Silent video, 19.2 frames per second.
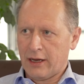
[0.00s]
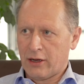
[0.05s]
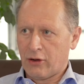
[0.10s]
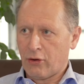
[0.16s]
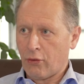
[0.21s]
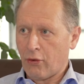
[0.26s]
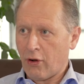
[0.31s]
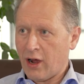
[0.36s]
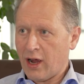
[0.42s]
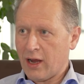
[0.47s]

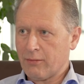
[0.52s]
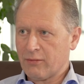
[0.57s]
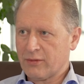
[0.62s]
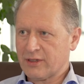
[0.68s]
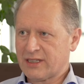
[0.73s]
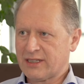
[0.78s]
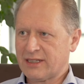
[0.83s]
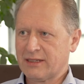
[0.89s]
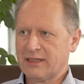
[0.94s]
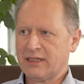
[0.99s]
Crime
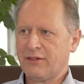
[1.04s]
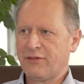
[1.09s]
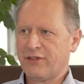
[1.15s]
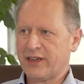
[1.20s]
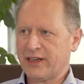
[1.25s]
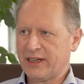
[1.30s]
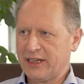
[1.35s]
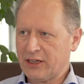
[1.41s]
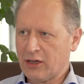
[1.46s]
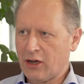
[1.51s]
was
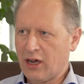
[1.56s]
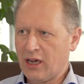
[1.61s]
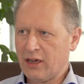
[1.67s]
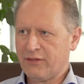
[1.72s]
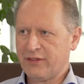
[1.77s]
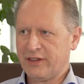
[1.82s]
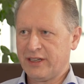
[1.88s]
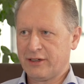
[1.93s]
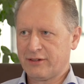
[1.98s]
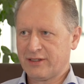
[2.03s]
significantly higher
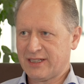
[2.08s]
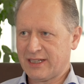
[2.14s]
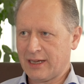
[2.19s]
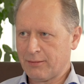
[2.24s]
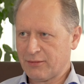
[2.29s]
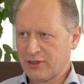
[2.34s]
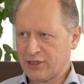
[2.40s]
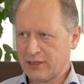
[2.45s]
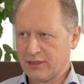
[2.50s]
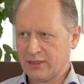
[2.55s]
than their
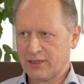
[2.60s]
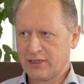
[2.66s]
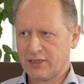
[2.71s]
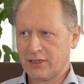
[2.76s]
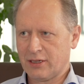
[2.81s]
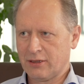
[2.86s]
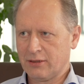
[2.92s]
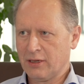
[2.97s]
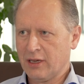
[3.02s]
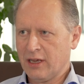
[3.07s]
assumptions,
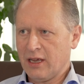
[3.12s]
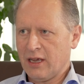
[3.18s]
so